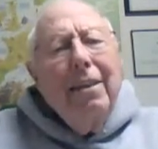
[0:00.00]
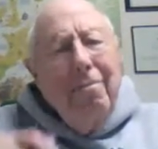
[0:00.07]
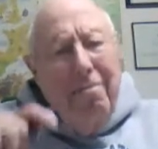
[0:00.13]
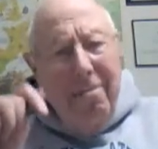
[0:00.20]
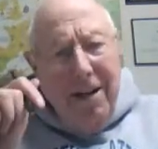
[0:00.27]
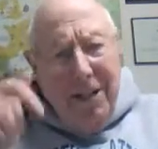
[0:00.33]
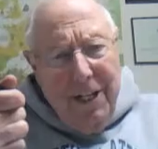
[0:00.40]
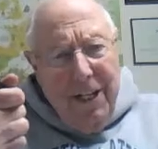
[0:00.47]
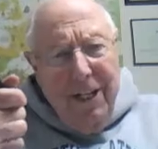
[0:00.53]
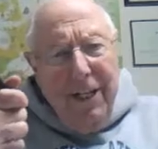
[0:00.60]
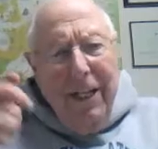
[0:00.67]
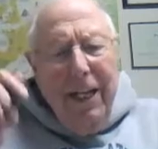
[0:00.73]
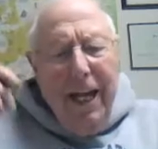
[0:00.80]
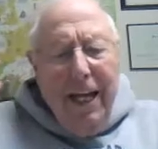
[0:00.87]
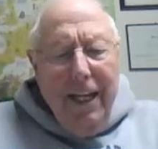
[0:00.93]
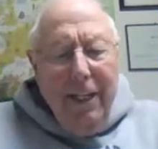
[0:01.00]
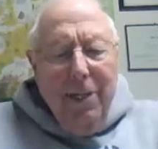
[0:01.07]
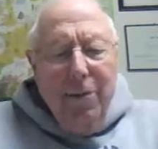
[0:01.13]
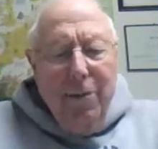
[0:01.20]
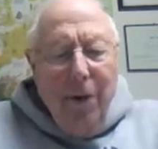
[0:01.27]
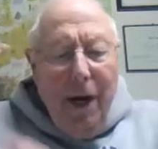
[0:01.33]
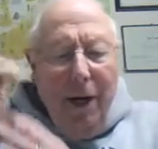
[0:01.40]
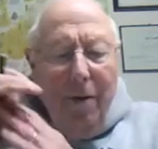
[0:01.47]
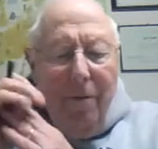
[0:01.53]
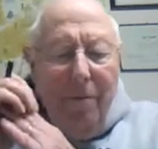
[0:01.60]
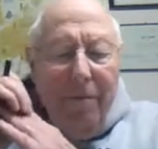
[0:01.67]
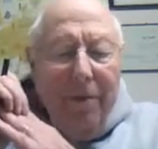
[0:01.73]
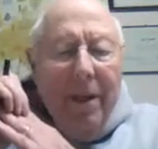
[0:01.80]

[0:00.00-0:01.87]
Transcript: the rest of the day as well.